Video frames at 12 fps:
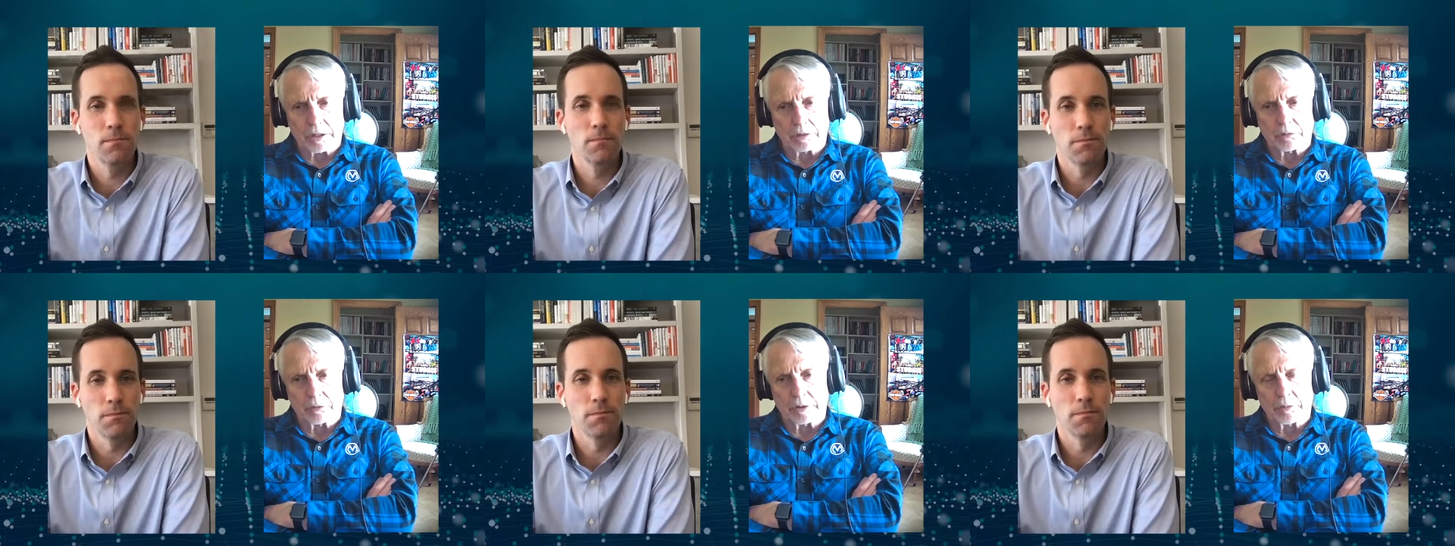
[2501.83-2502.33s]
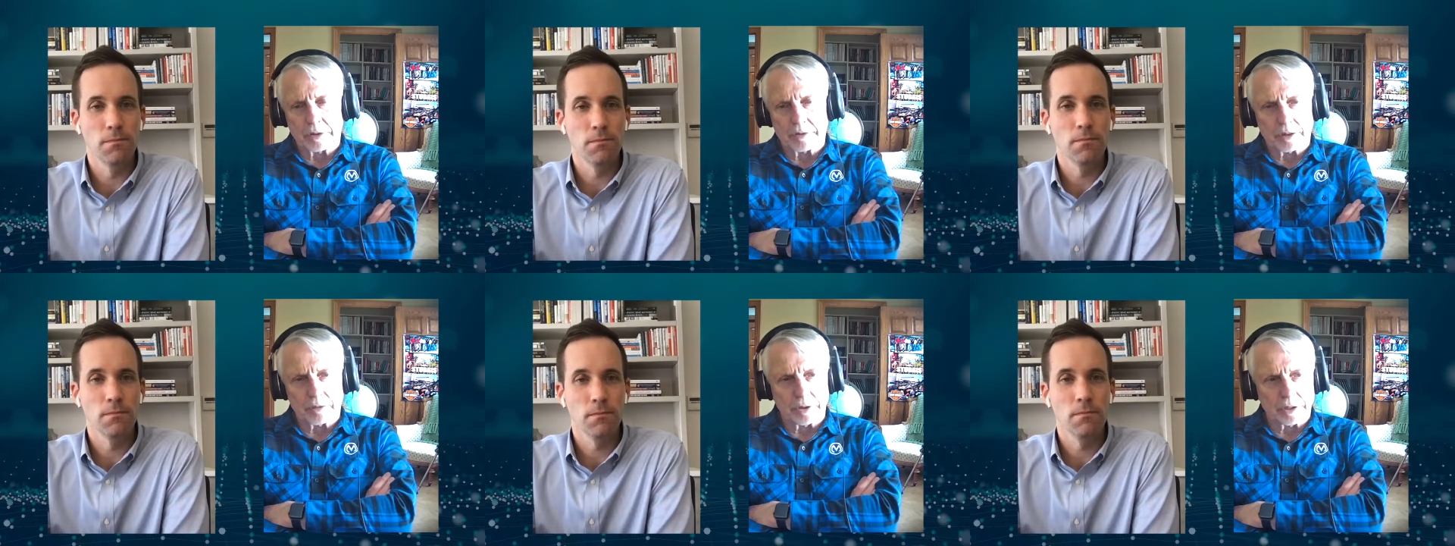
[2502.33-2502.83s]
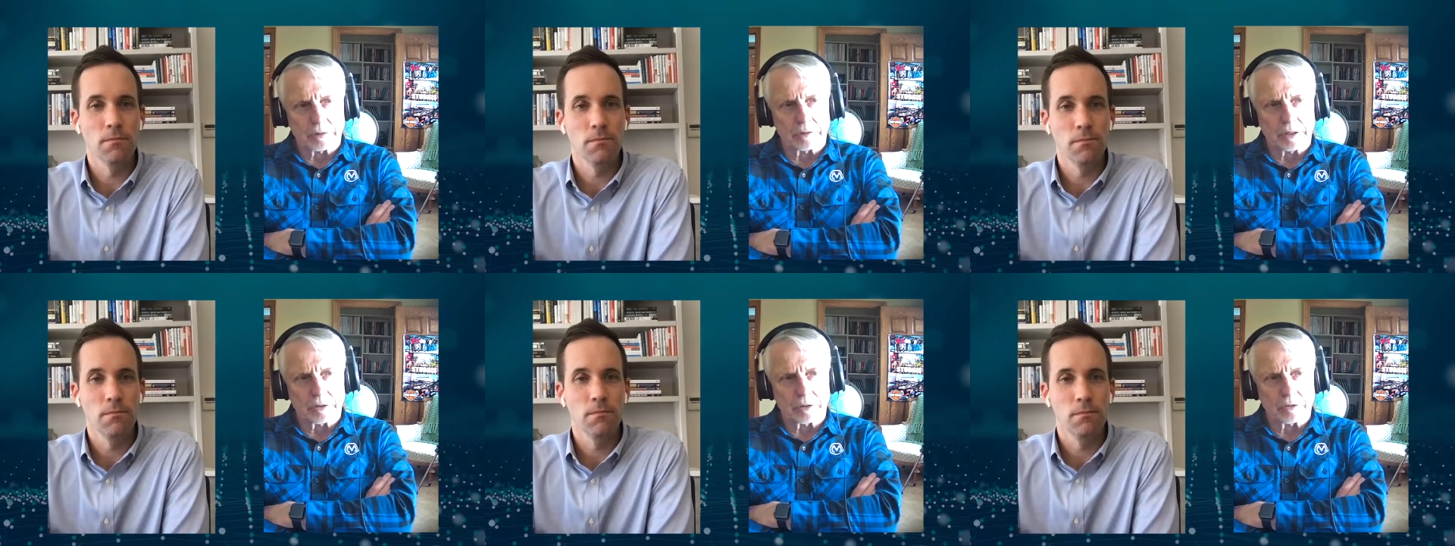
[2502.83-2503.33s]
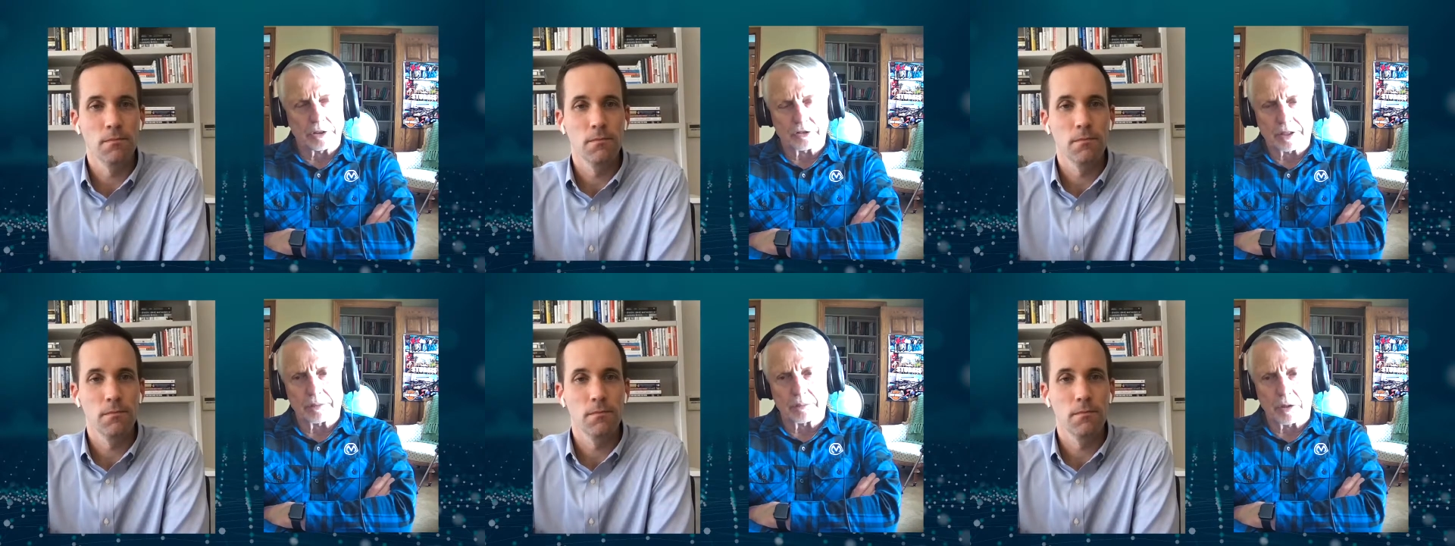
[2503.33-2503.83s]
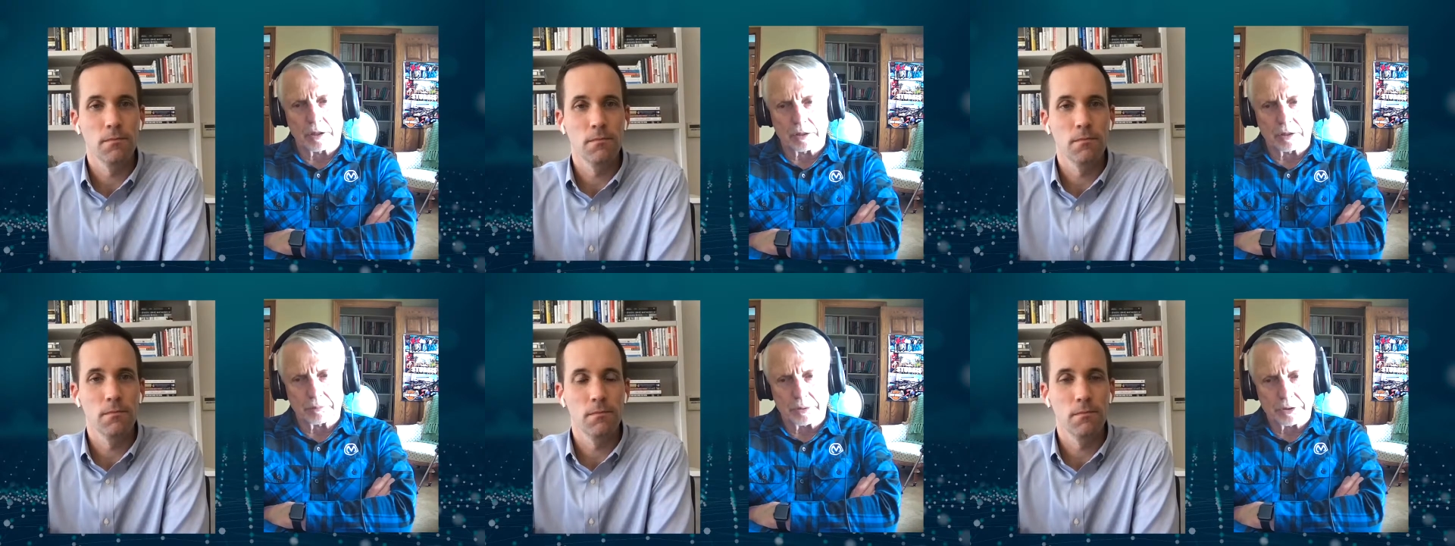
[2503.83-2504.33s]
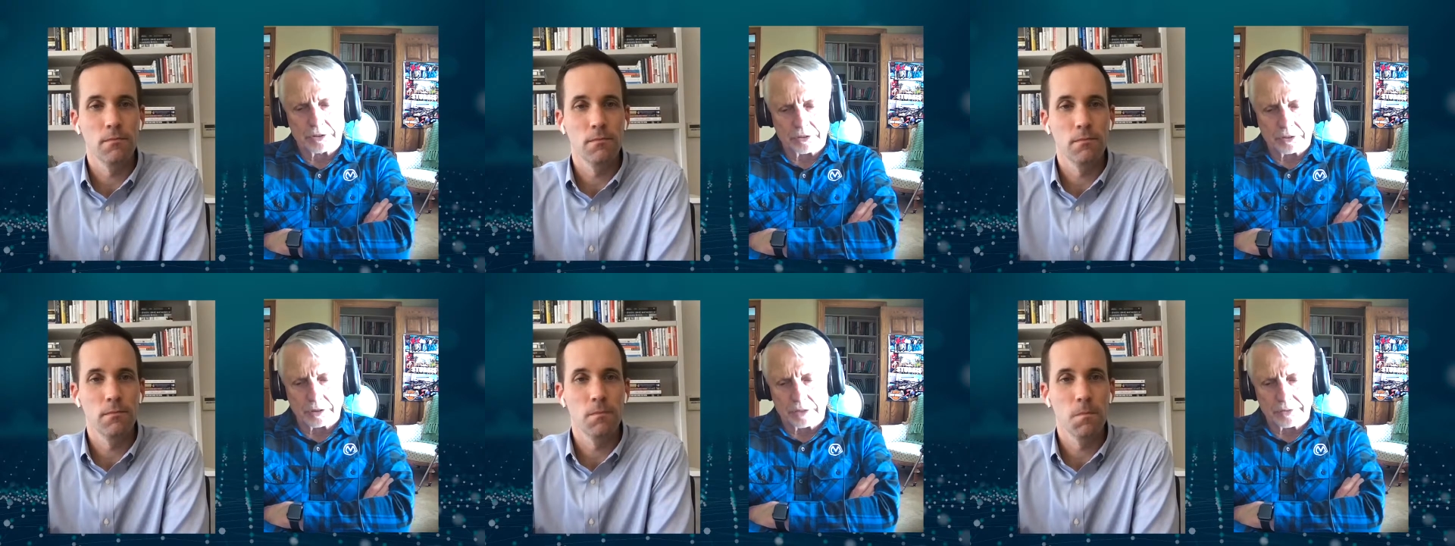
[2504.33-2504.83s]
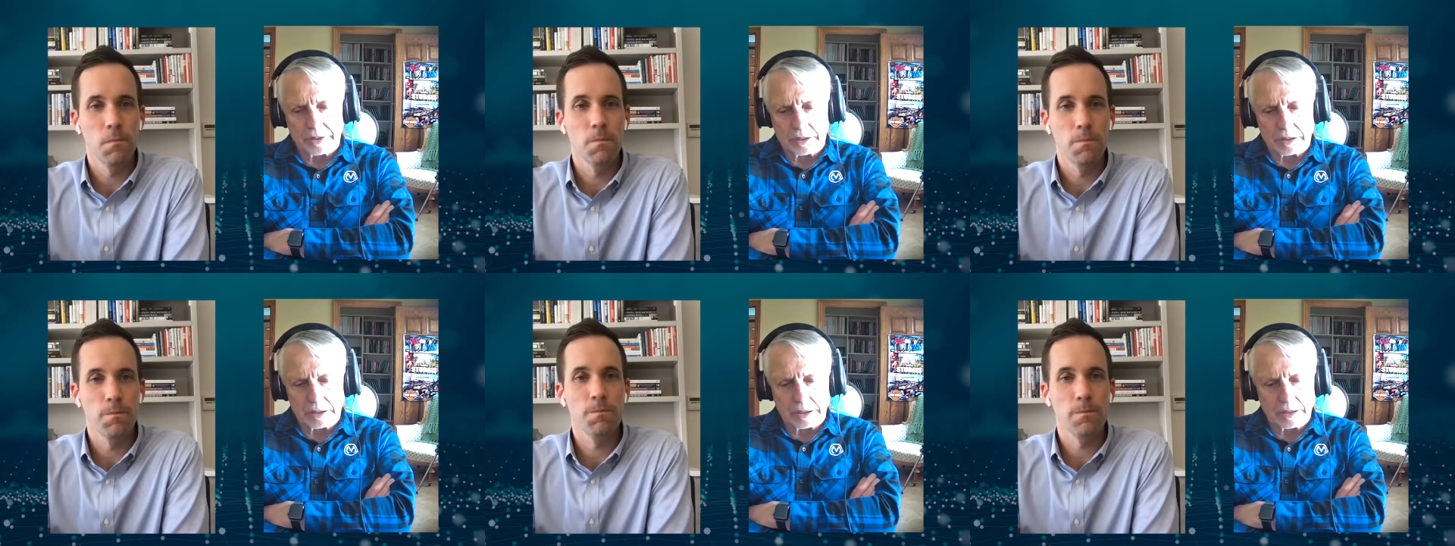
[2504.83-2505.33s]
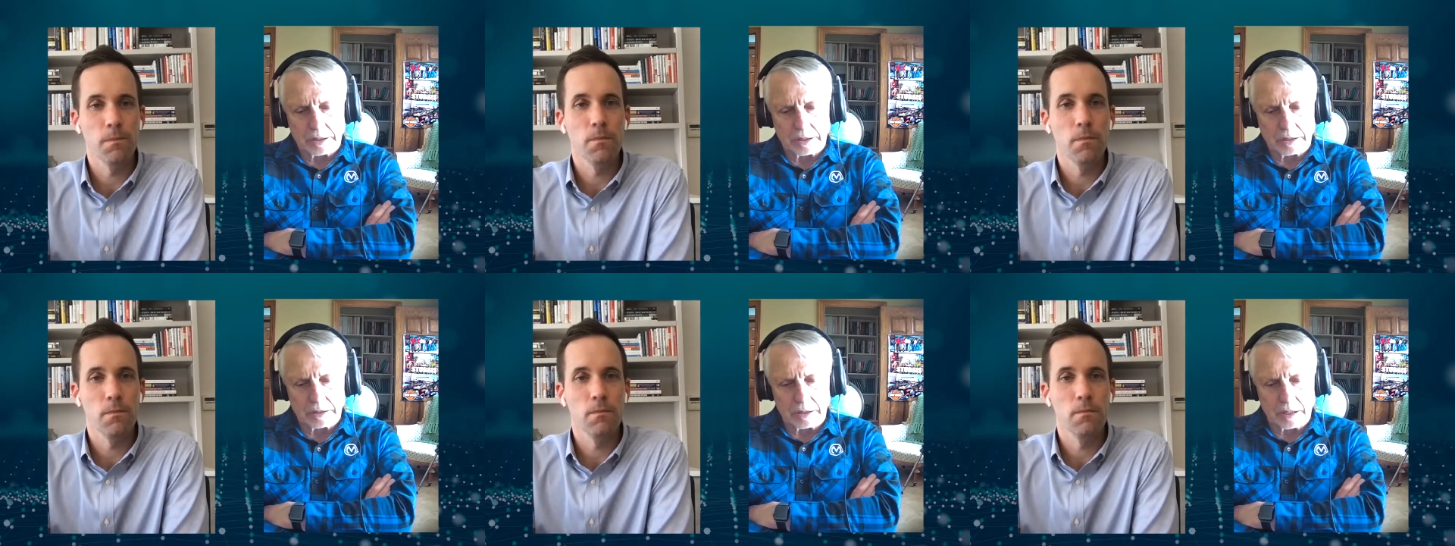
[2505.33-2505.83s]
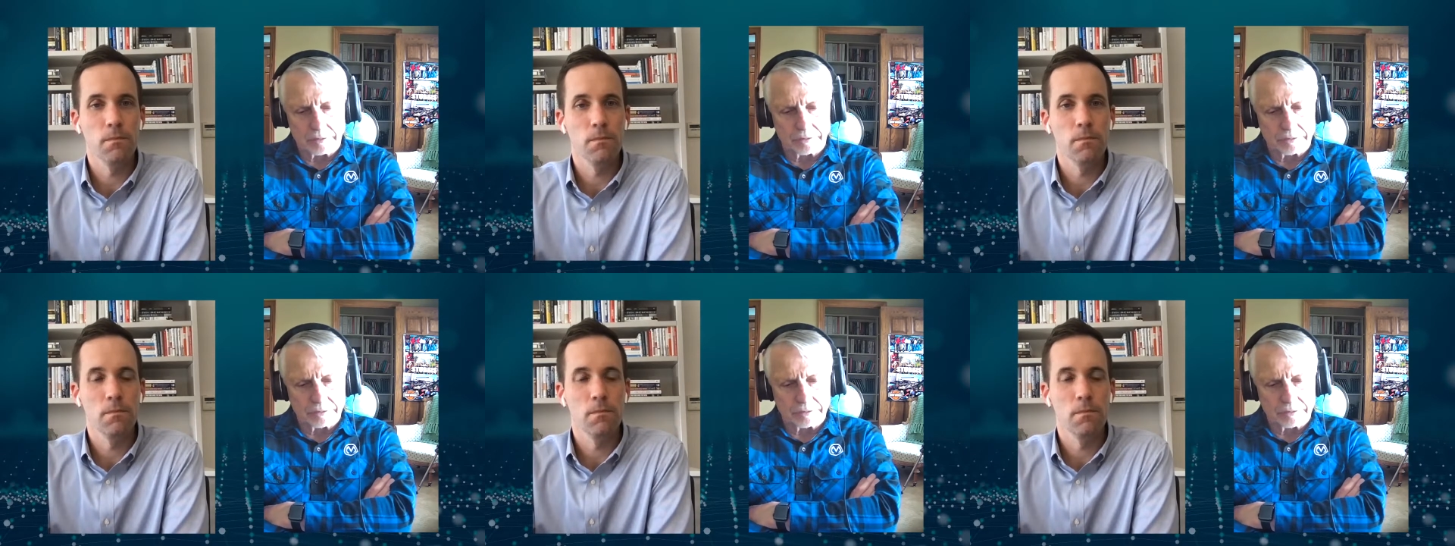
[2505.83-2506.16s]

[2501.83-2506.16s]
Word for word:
Speaker 1: We we think we can increase that market pretty significantly. Uh, a lot of